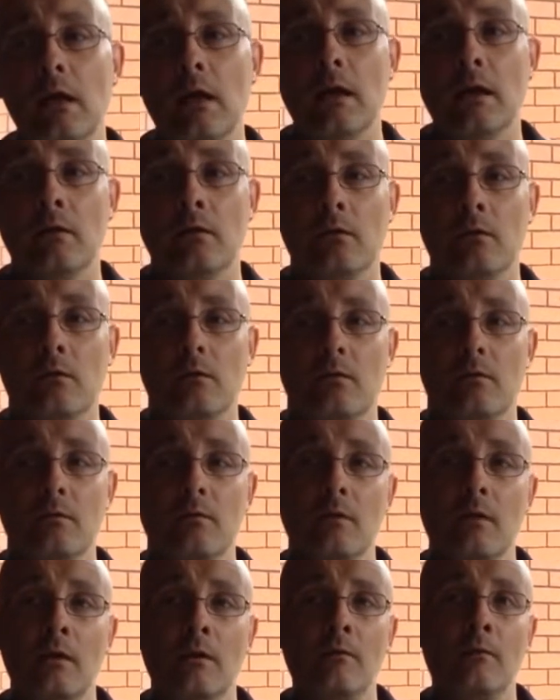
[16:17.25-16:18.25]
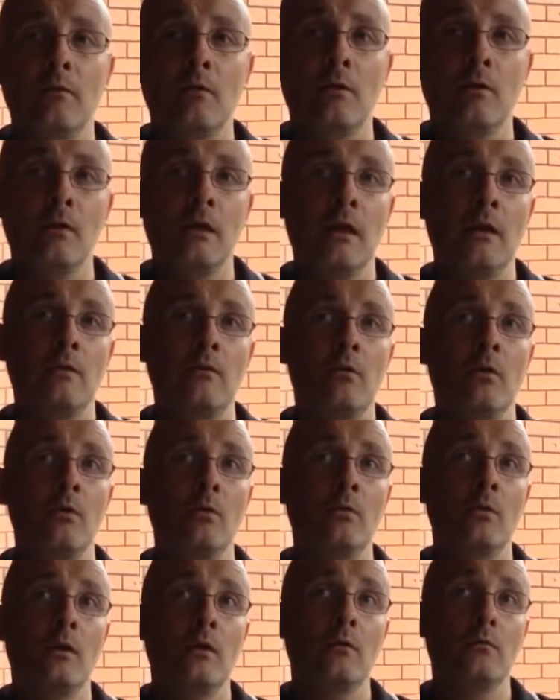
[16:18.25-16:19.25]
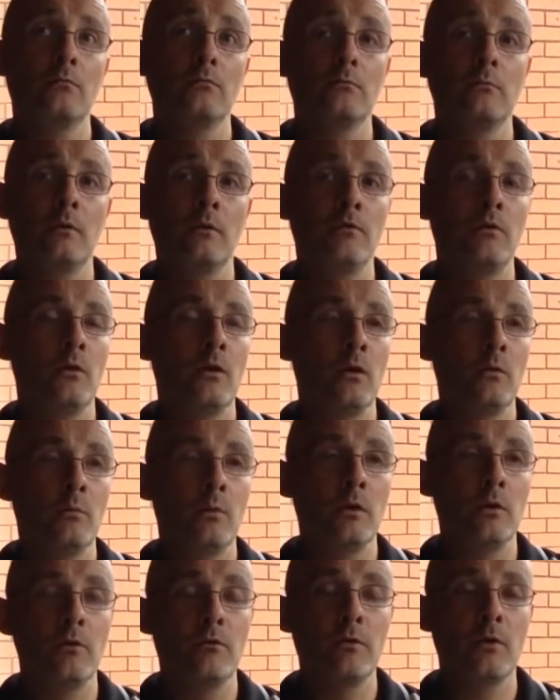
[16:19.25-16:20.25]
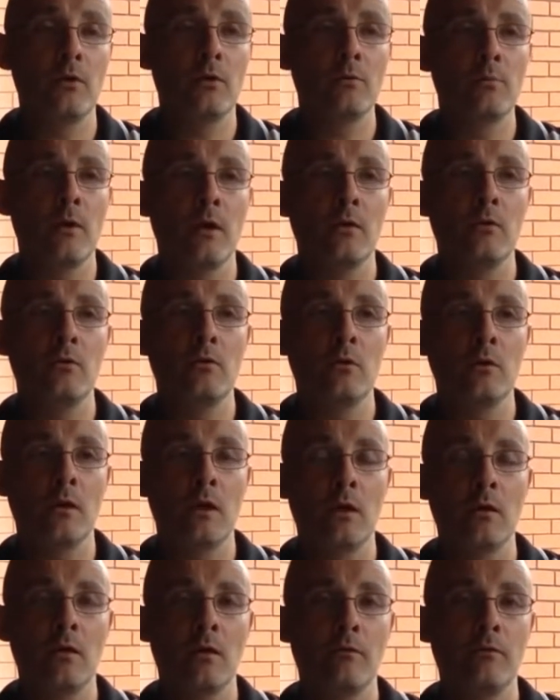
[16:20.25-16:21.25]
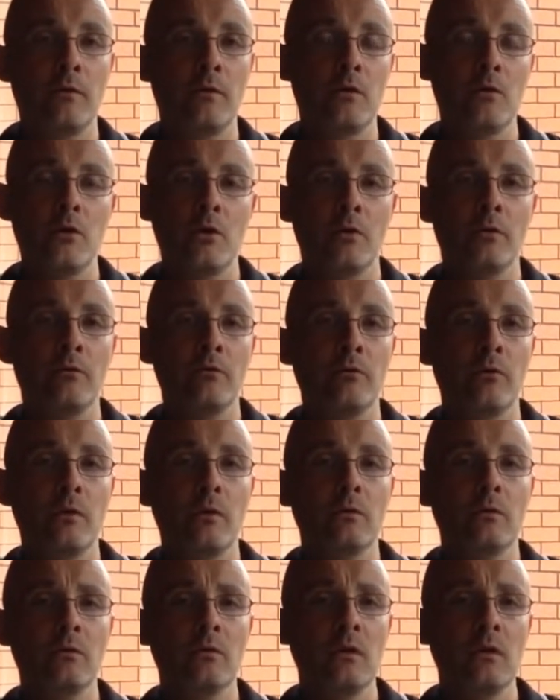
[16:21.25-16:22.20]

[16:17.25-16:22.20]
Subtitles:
and if you're getting told that if you don't win your first match, you get nothing to show for it.